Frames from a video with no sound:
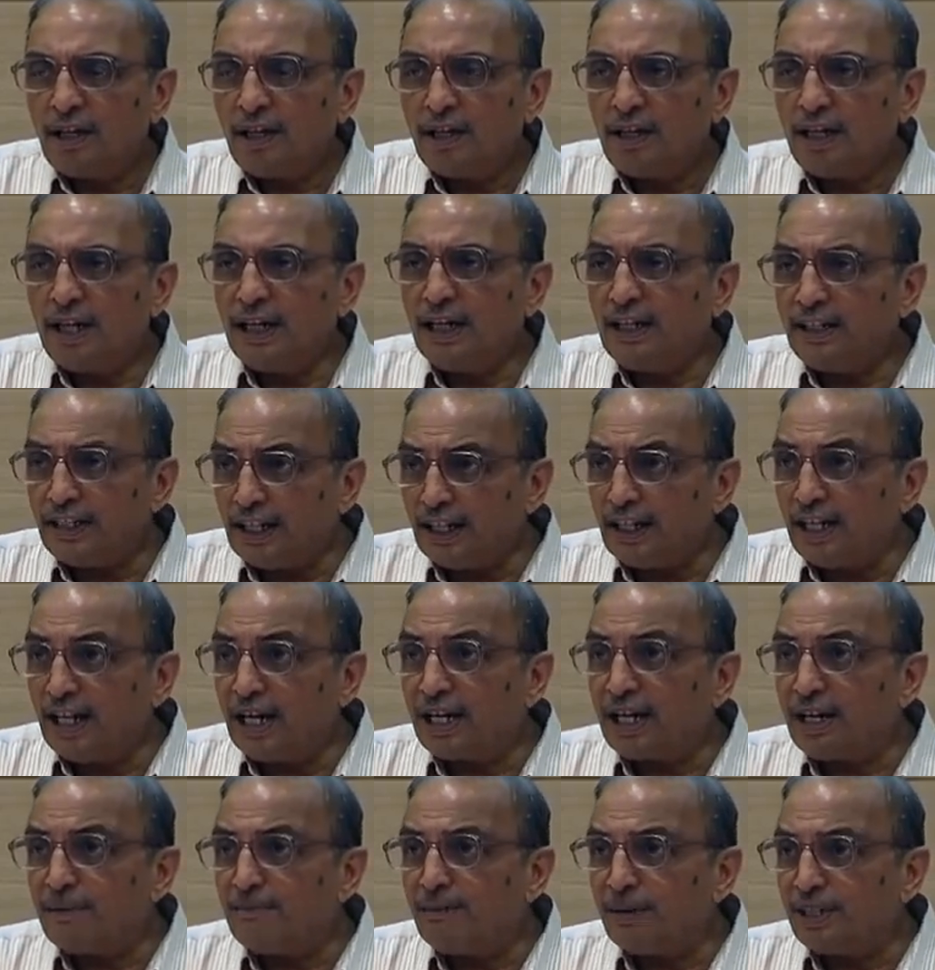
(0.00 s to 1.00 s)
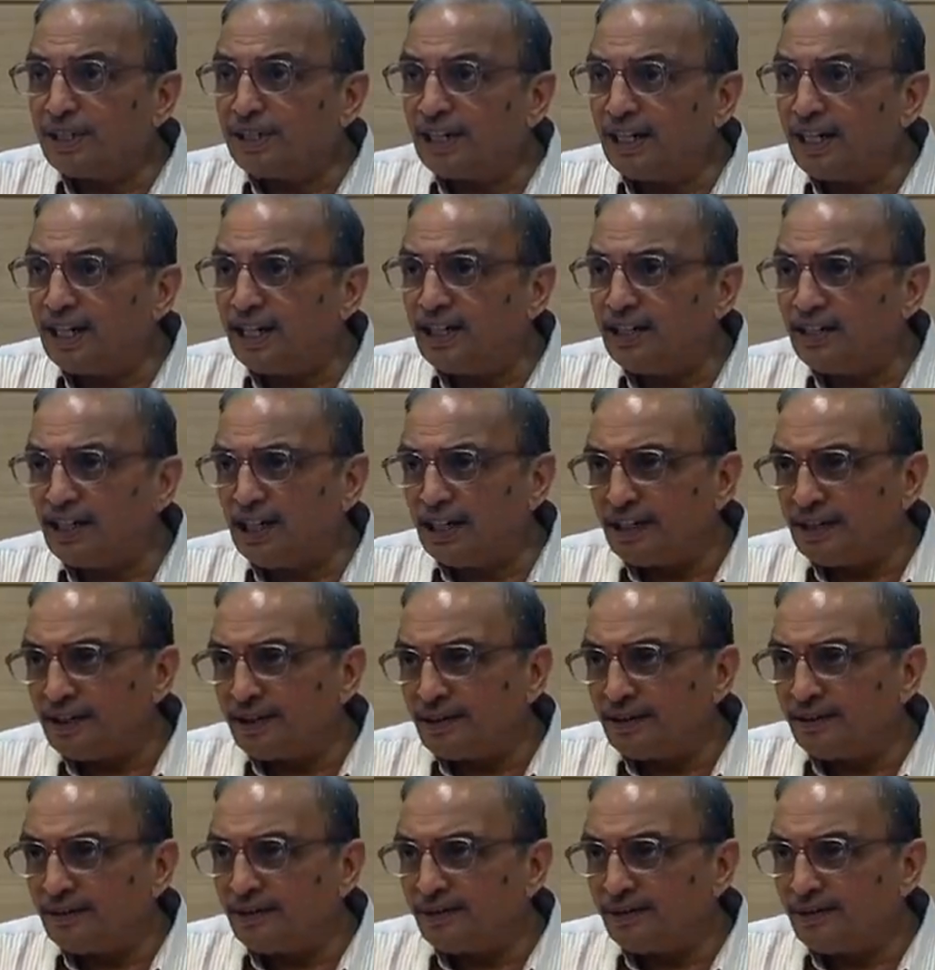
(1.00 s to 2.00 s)
The internal combustion engine
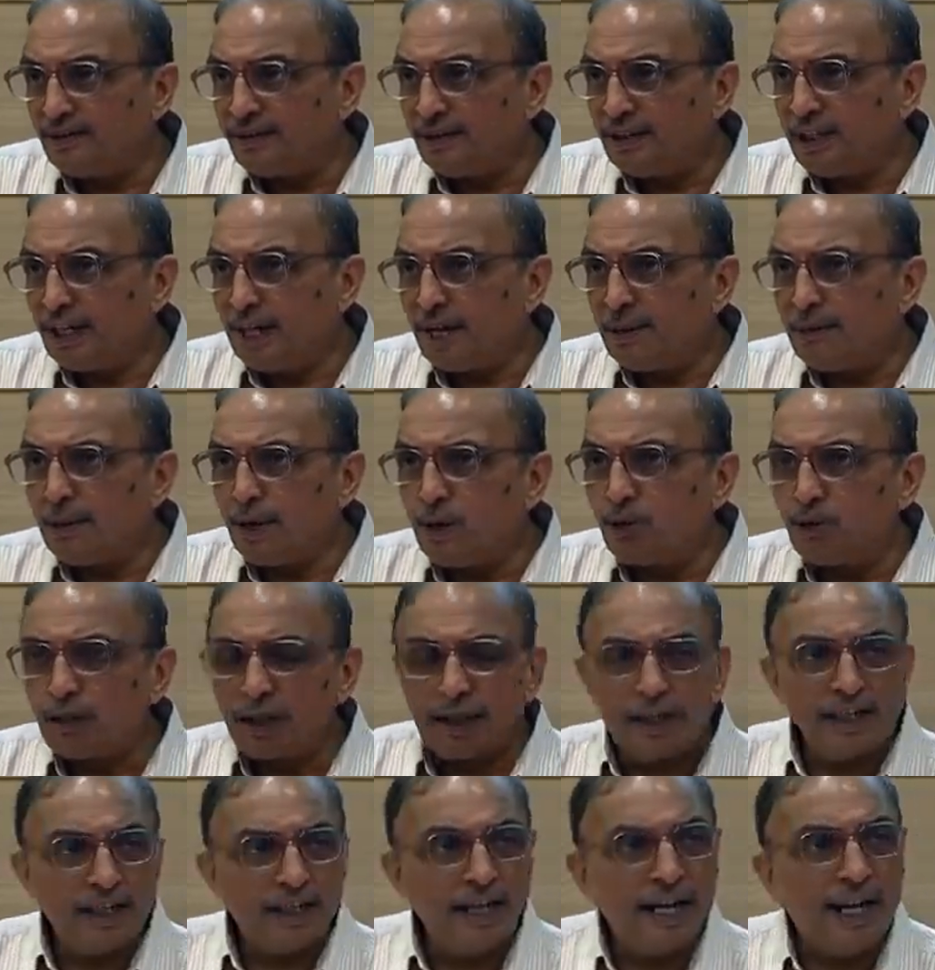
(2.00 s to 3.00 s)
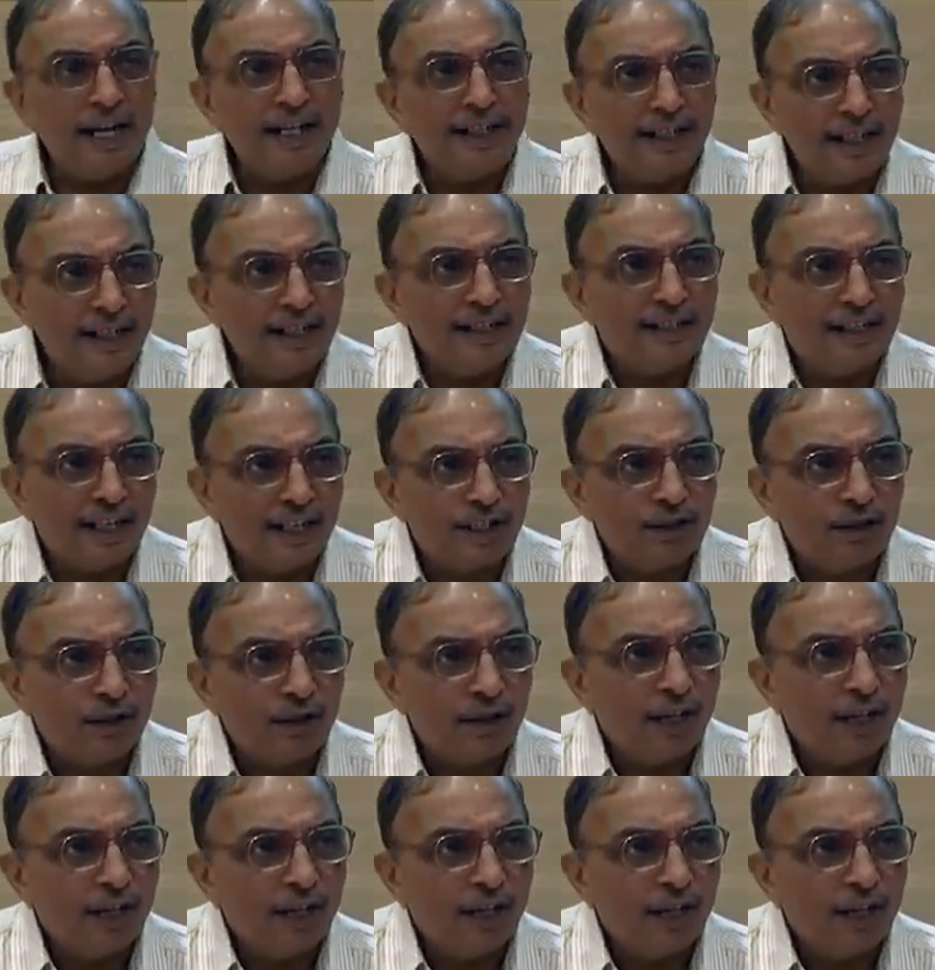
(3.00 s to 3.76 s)
came out in the 19th century,